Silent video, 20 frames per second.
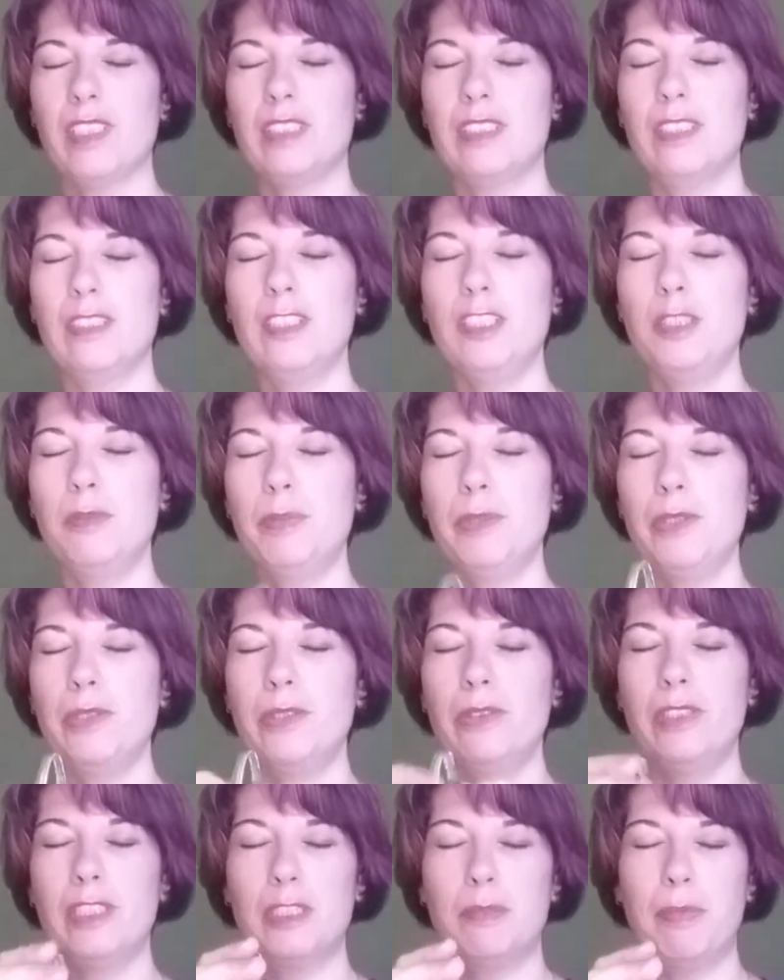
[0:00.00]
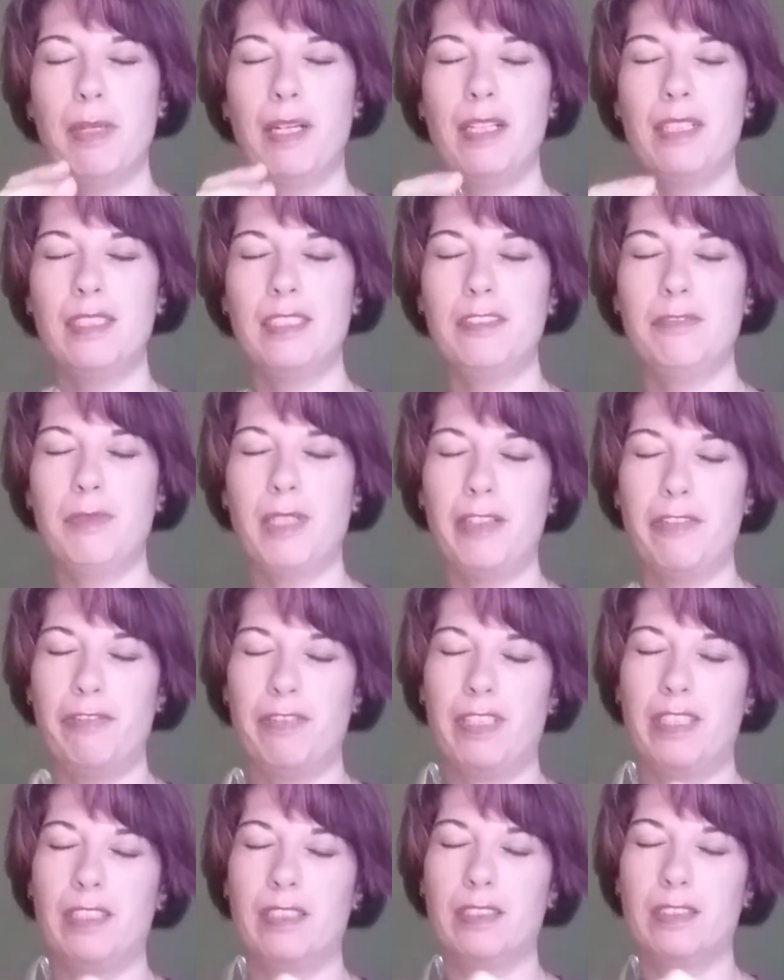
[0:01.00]
So the spoon is part of my
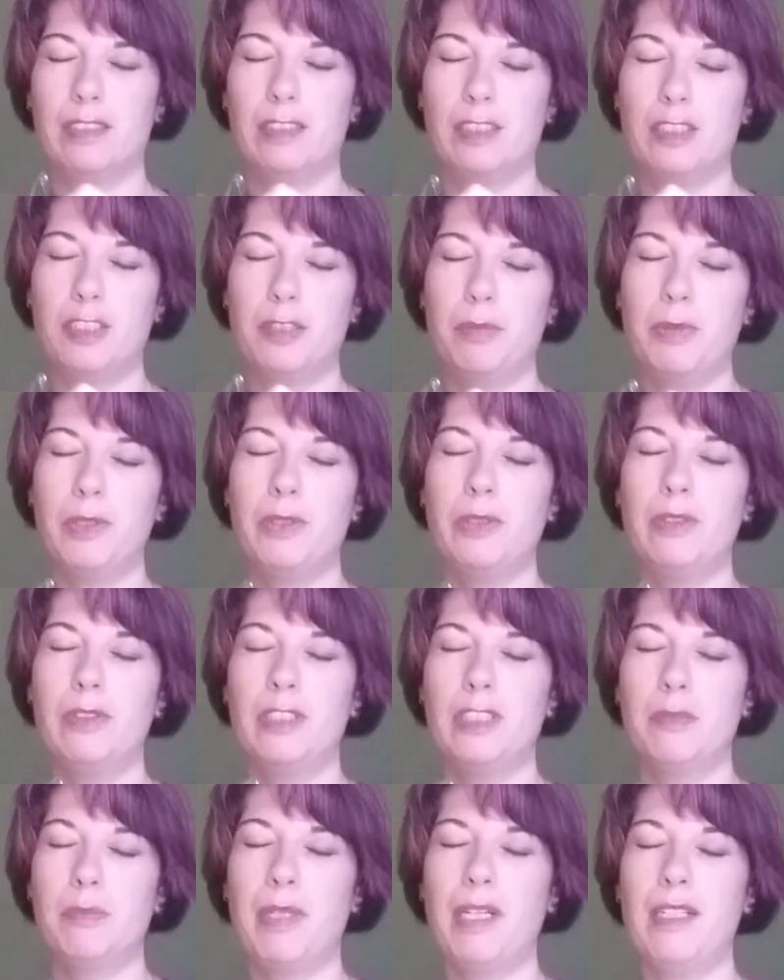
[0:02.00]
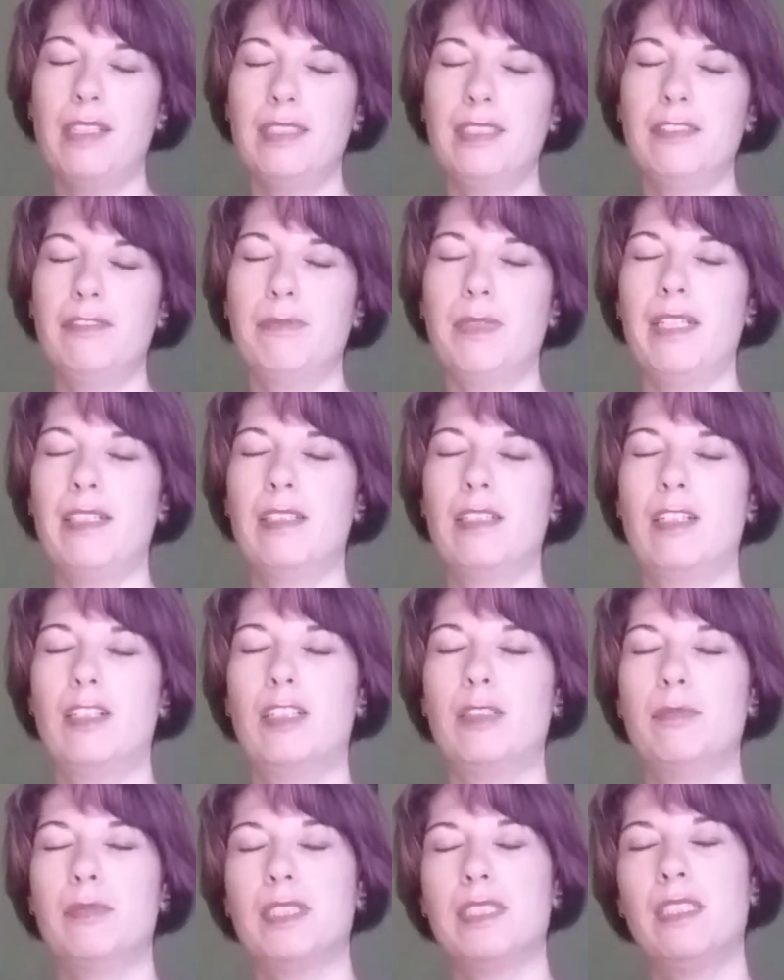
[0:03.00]
fingers. The spoon is part of my
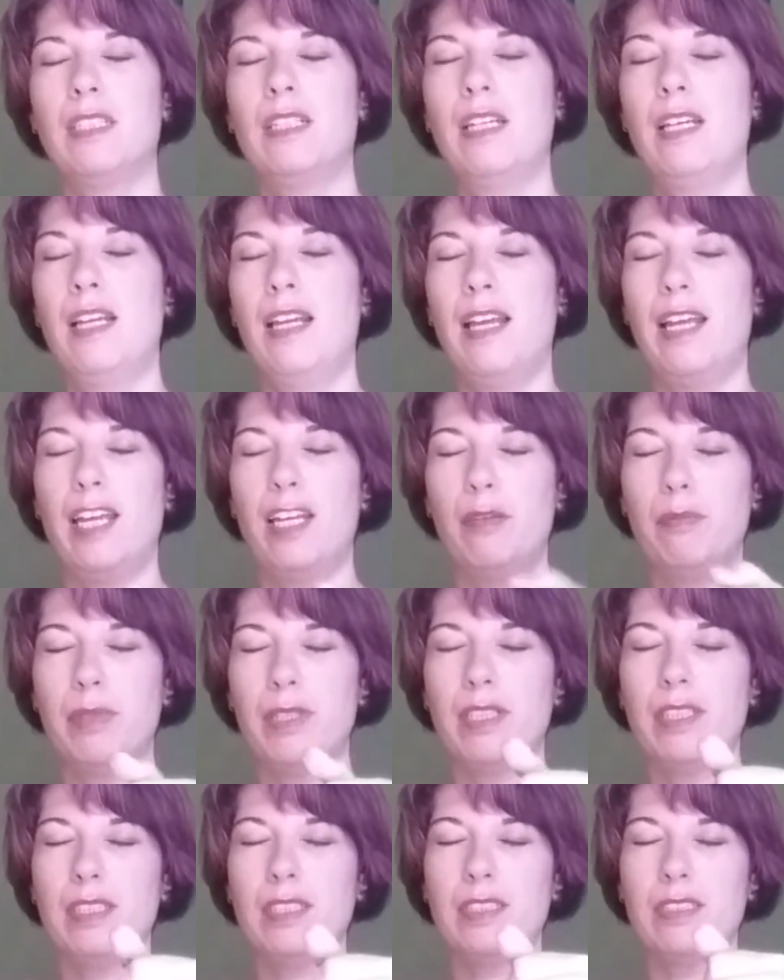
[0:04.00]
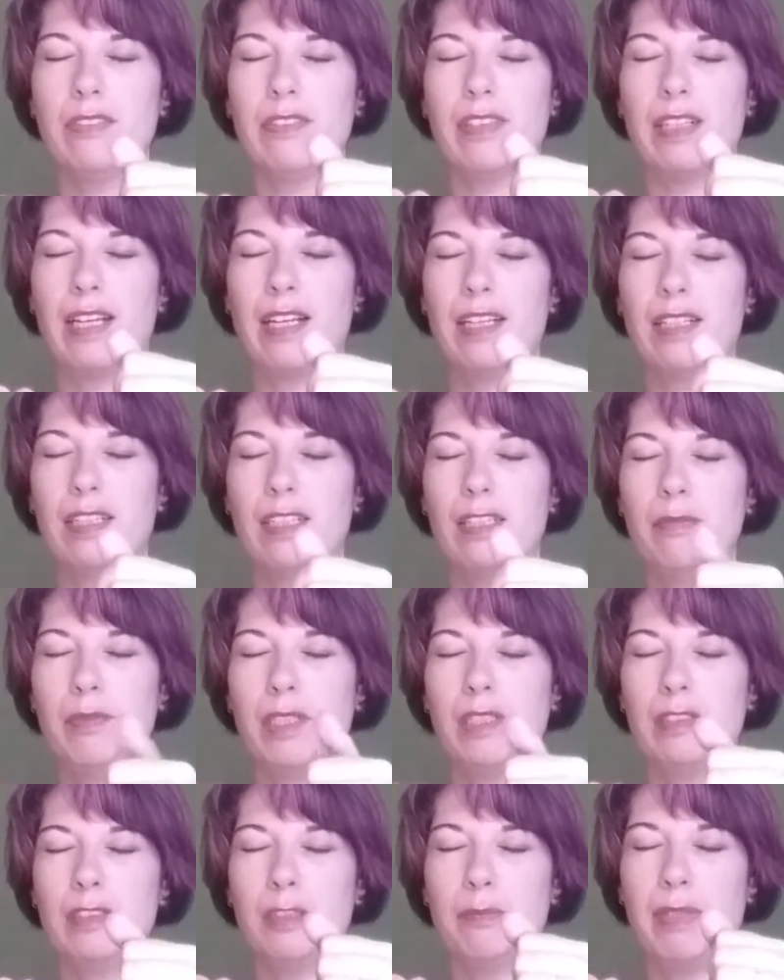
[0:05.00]
arms. And because of that, come
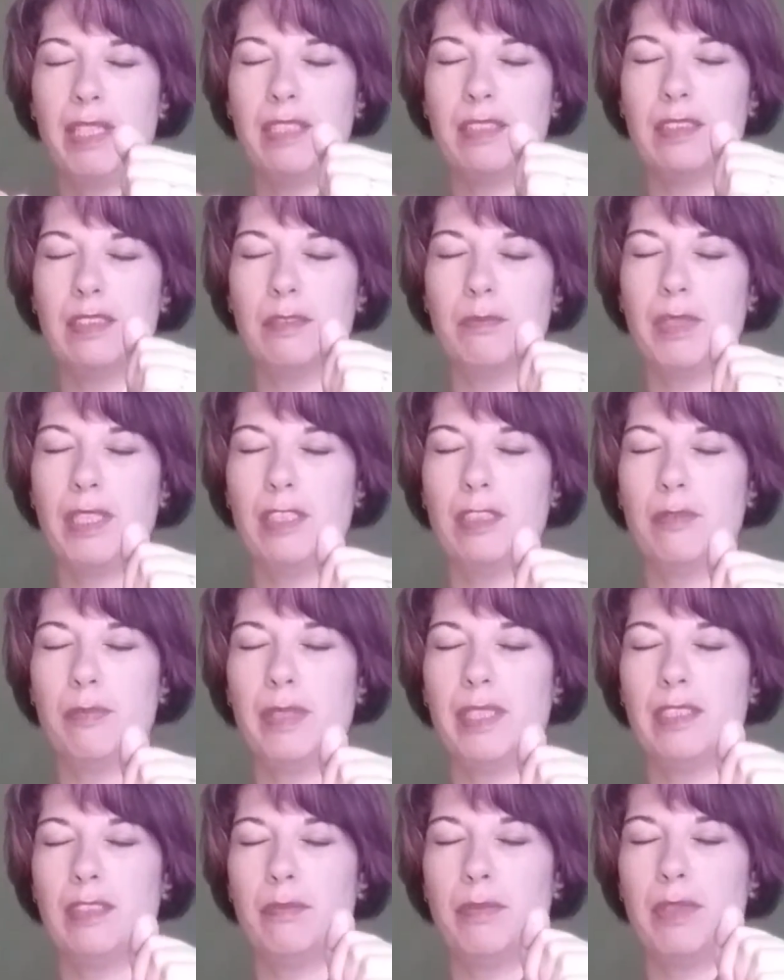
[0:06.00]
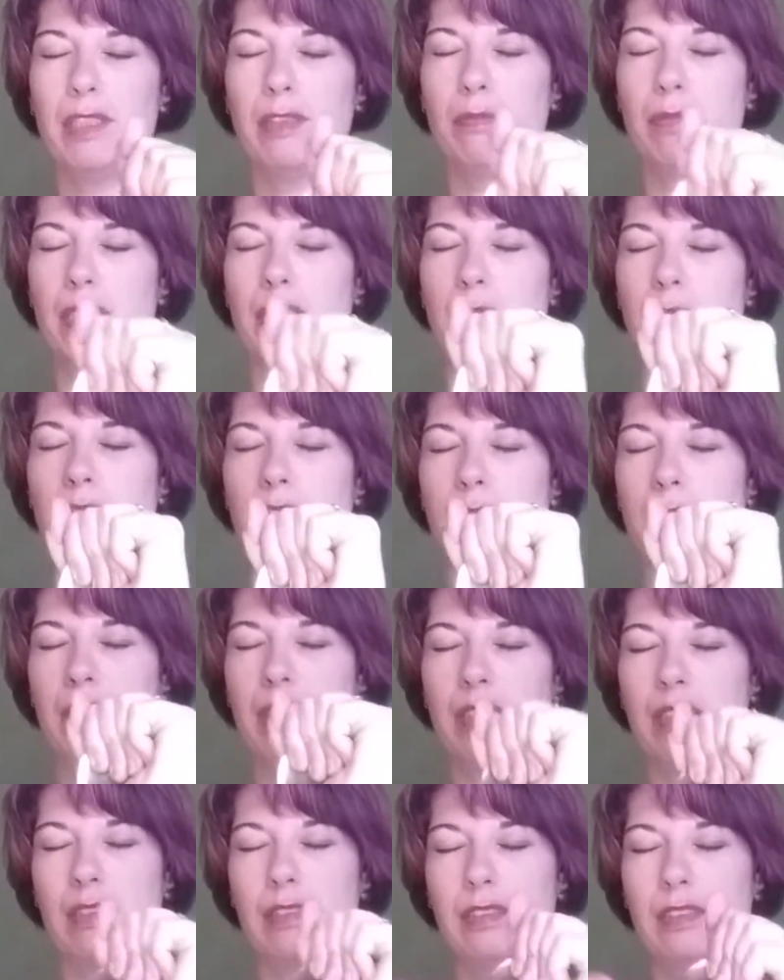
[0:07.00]
on, bend. Oh, that's
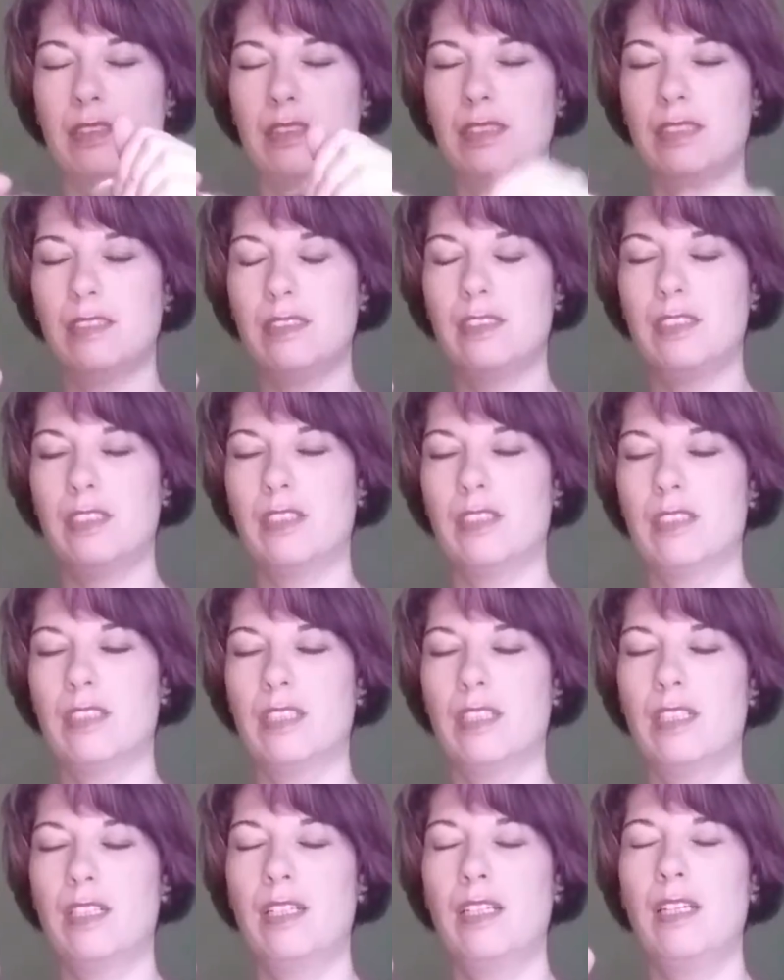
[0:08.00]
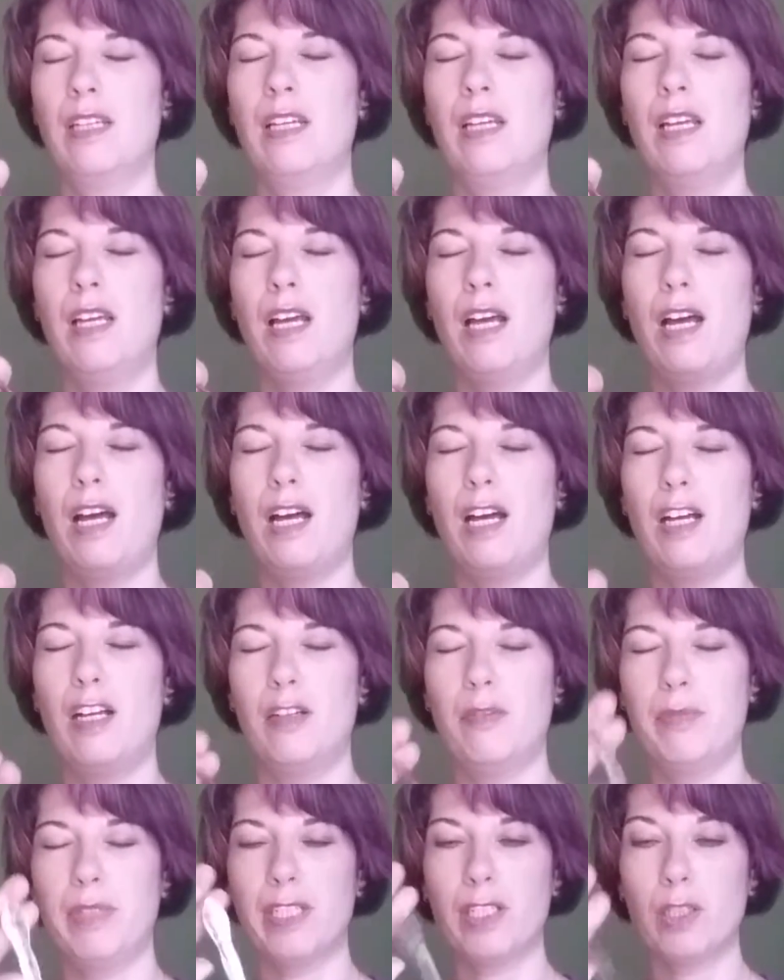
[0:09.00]
a little tired.
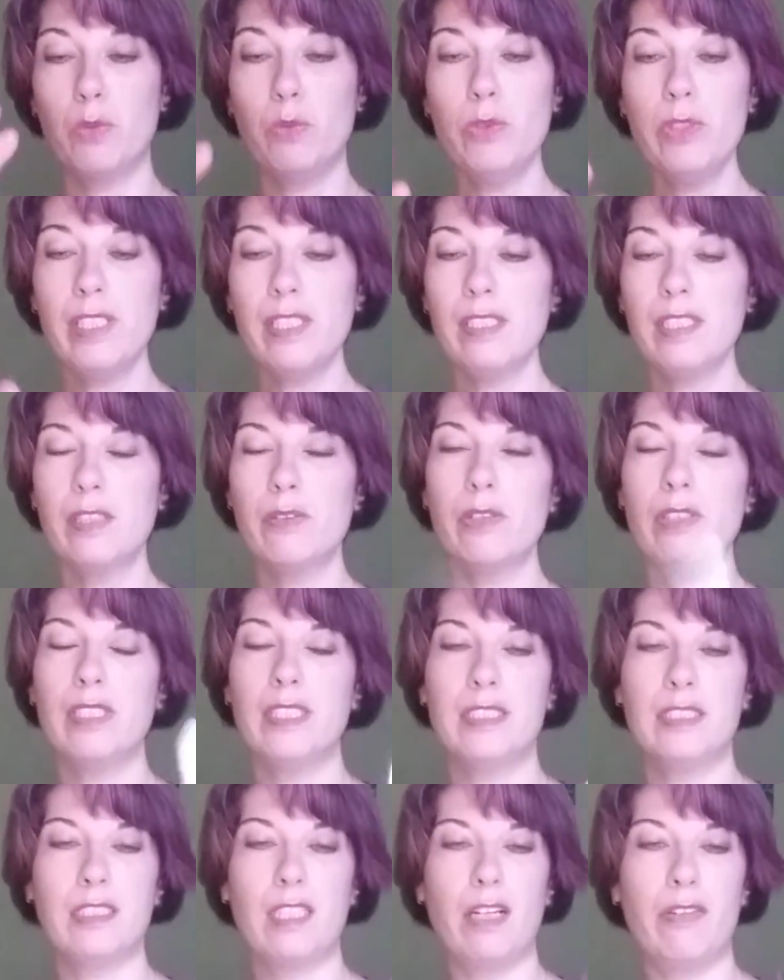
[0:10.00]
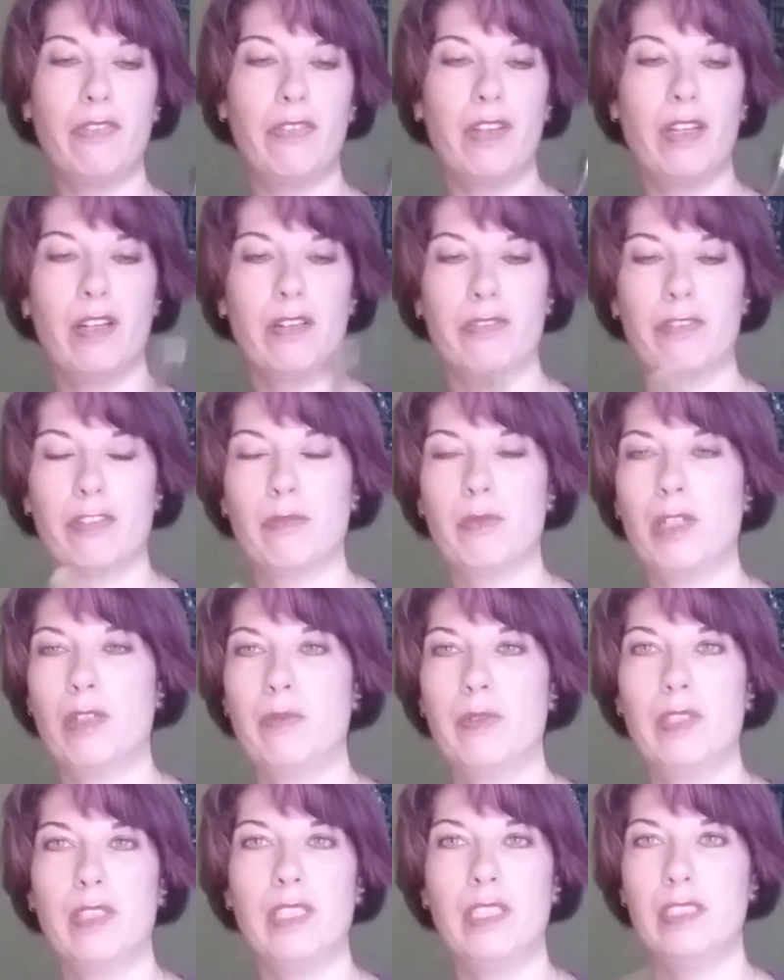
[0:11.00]
It got really, really soft there for a moment.